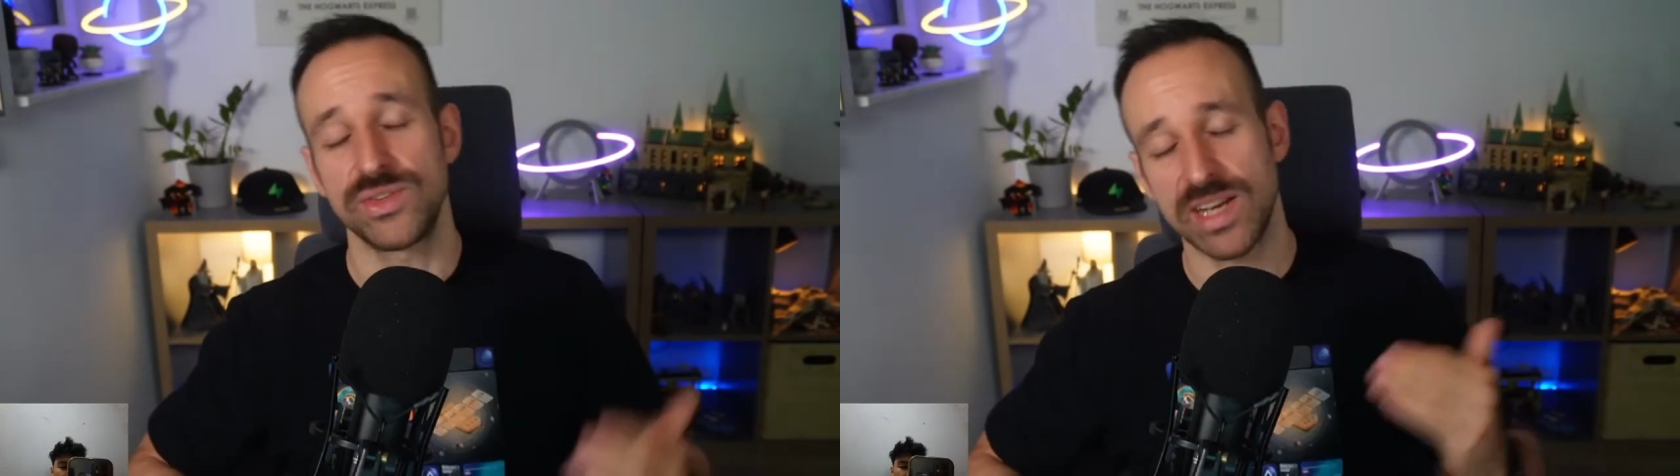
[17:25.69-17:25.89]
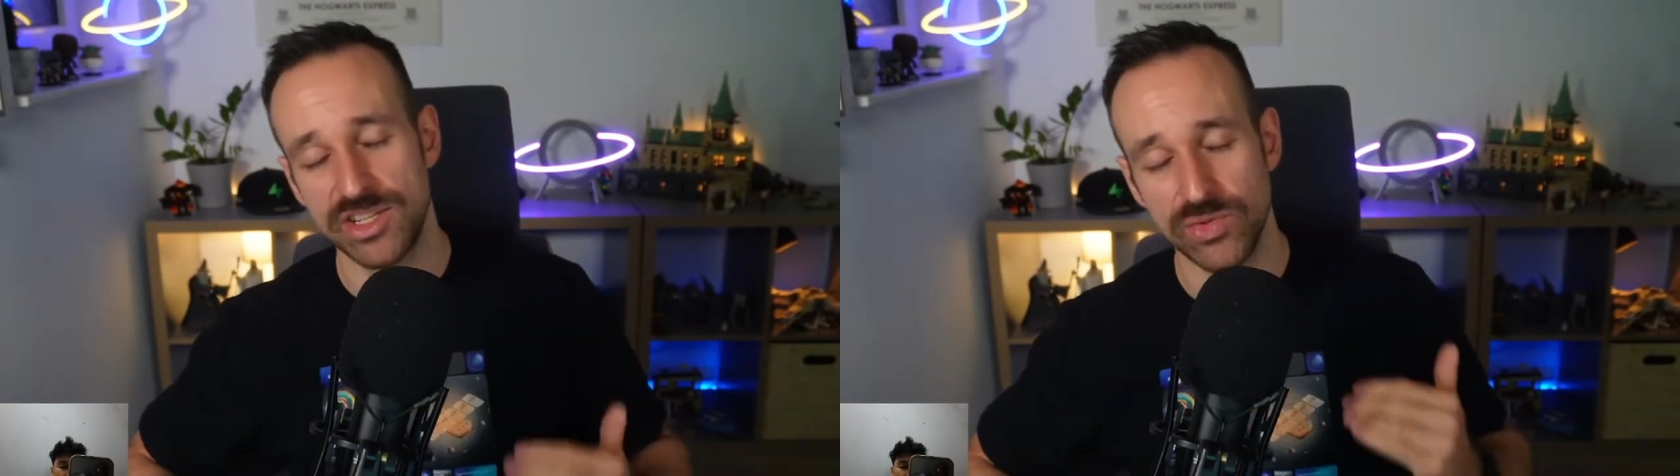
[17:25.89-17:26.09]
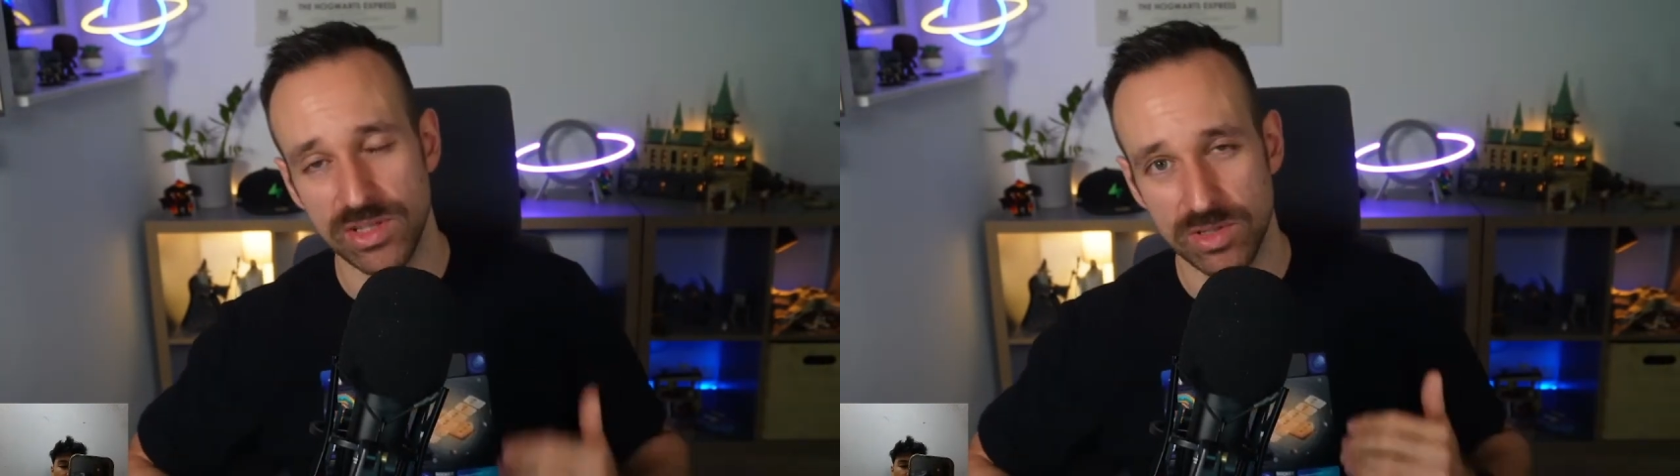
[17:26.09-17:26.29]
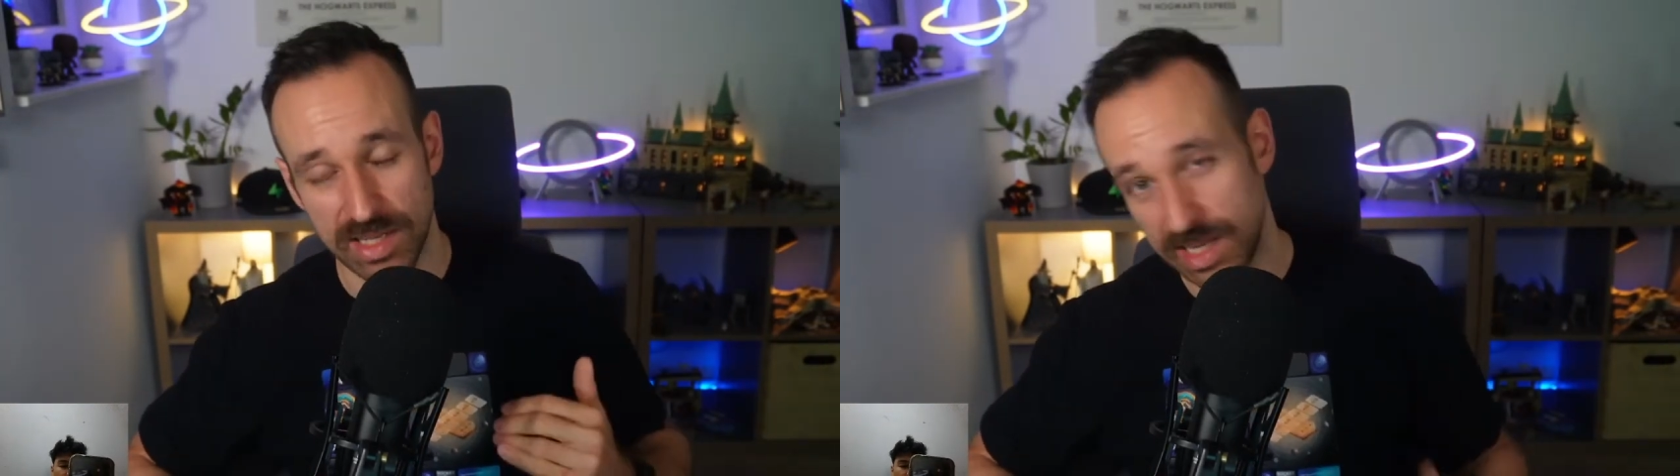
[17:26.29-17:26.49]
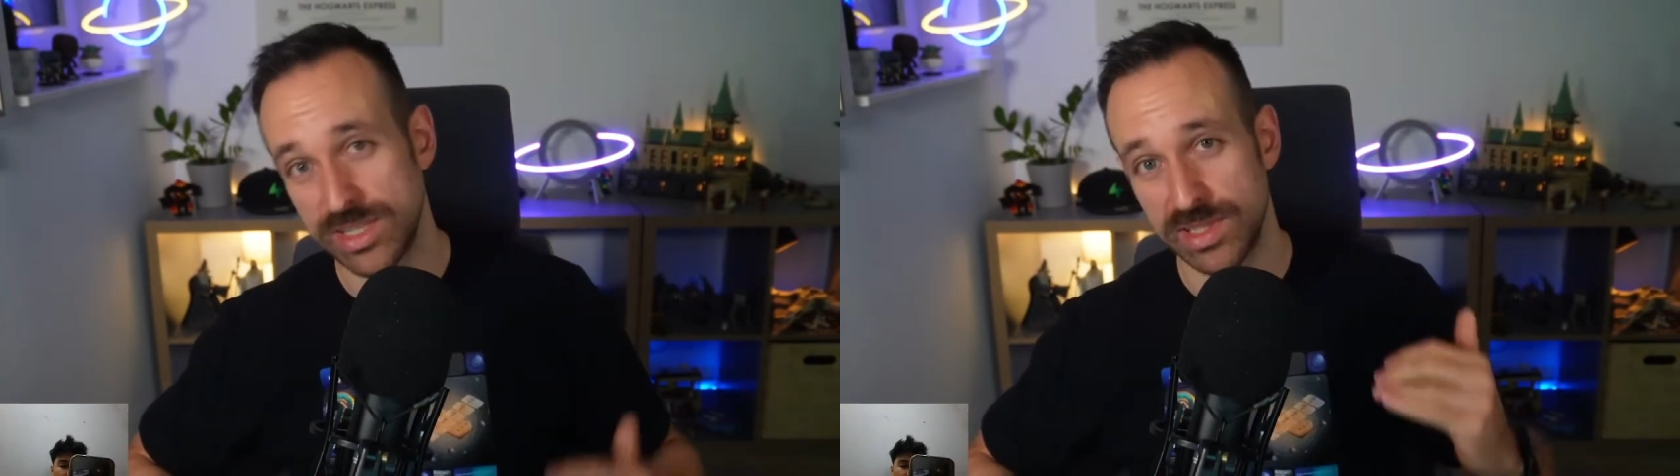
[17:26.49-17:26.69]
You can't do a
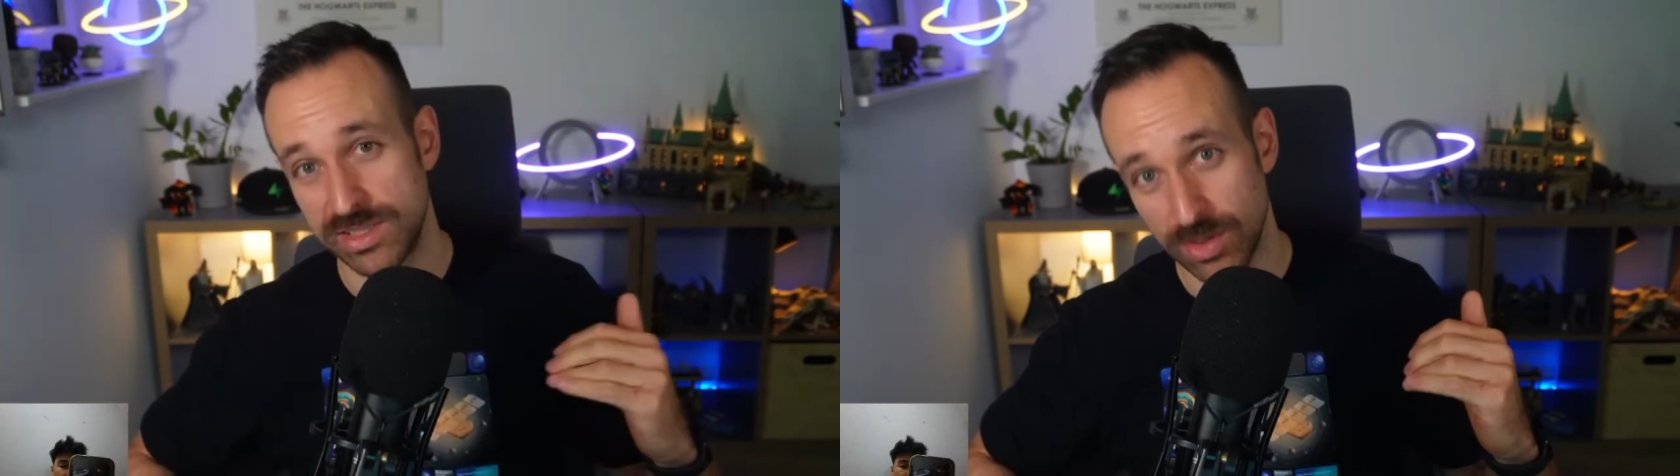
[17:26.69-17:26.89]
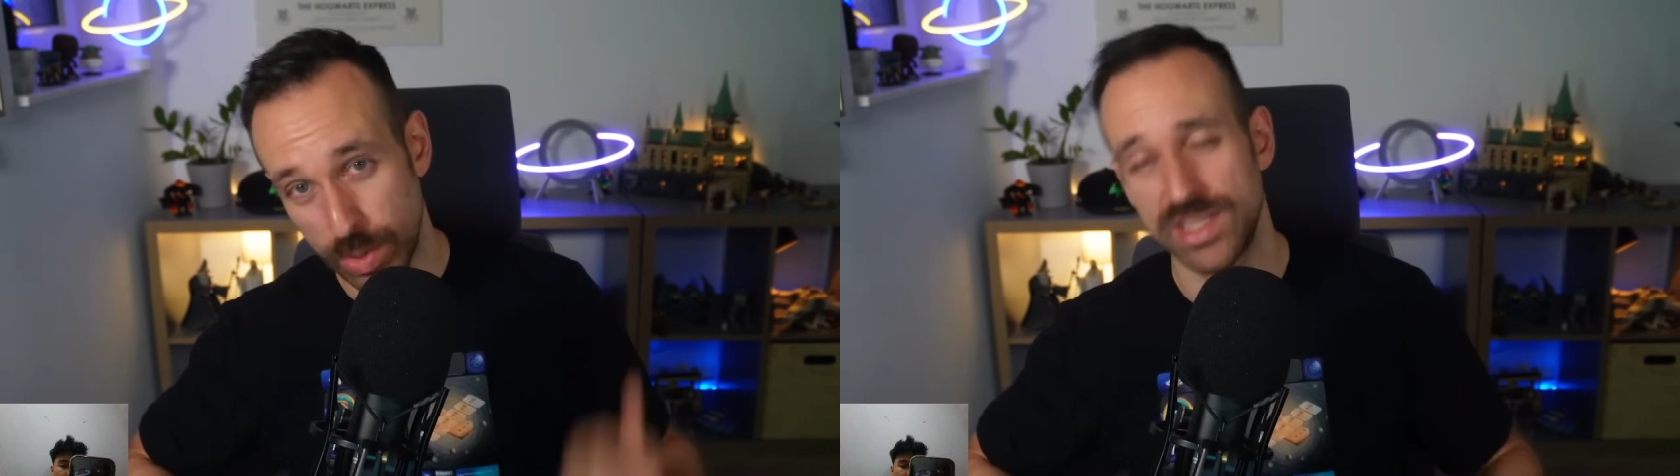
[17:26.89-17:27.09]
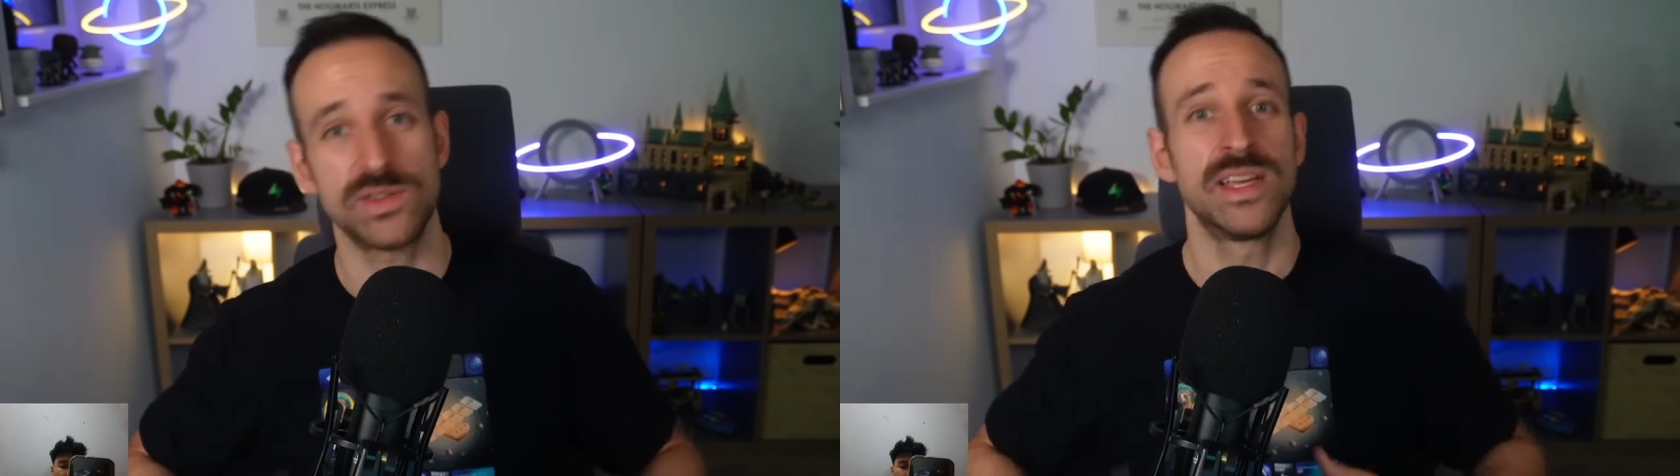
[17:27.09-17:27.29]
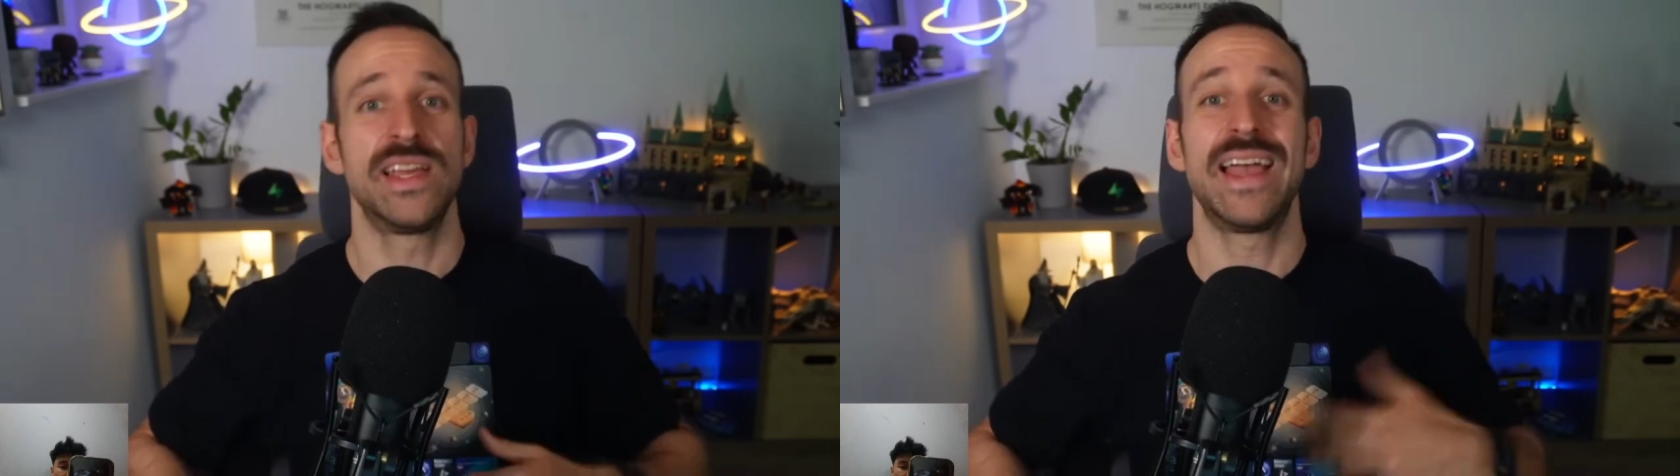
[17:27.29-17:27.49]
local iOS build on Windows,